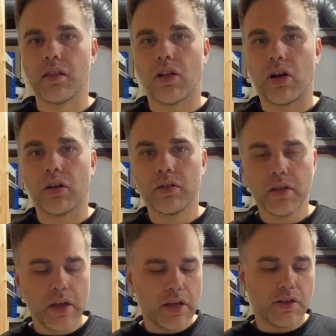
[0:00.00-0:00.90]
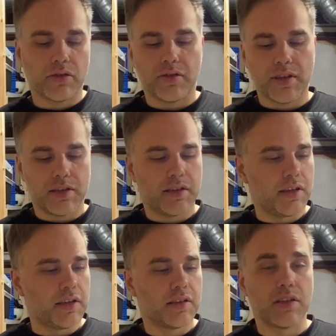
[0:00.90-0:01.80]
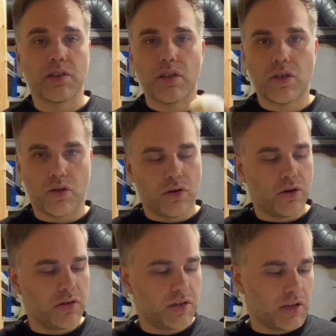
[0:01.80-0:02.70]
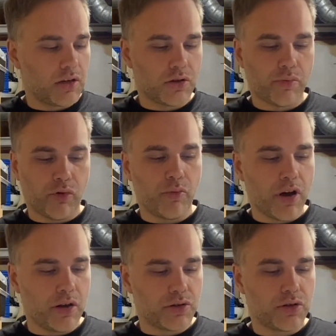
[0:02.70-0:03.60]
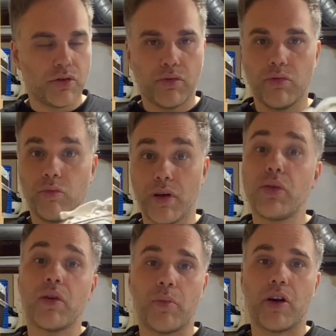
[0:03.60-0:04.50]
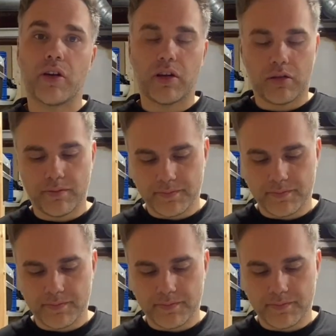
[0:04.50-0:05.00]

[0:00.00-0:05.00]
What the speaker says: Long, so this is his third signature pro model shoe with Emerica.